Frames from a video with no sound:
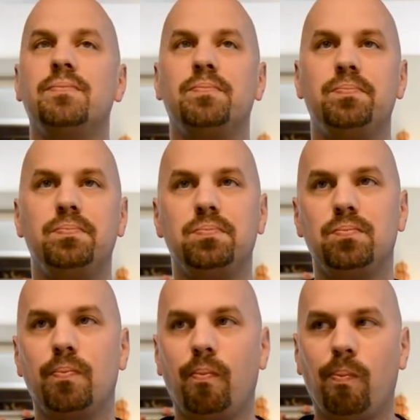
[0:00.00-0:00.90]

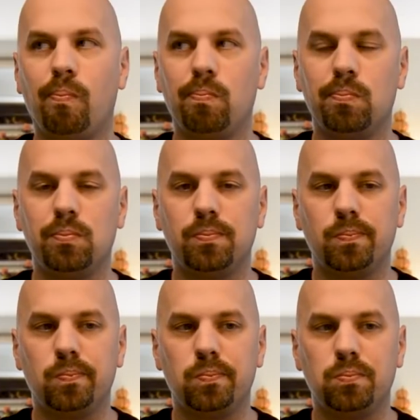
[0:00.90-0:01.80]

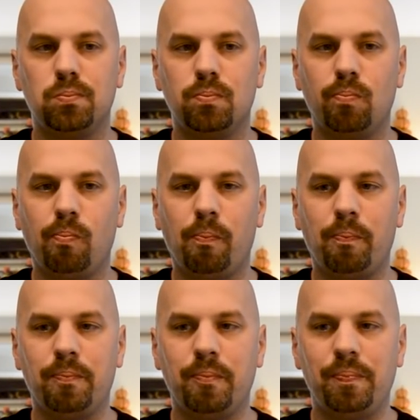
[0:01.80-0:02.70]

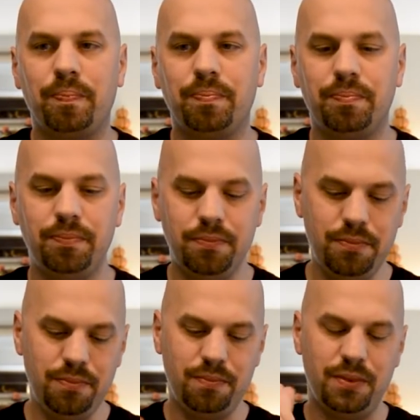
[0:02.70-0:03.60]

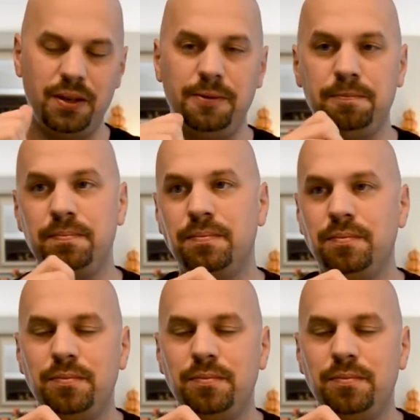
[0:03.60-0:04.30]
Nobody speaks.